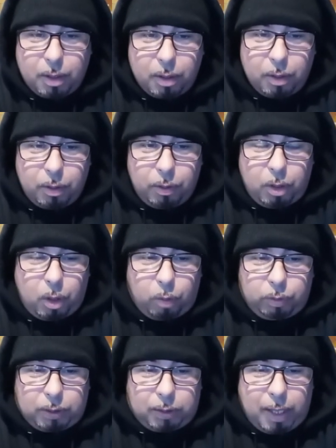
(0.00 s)
You know,
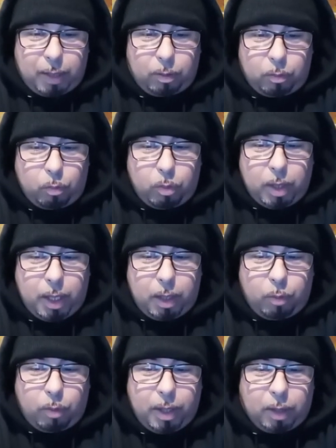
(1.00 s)
just like when
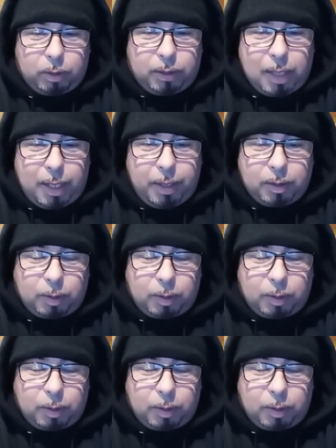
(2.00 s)
anyone else out here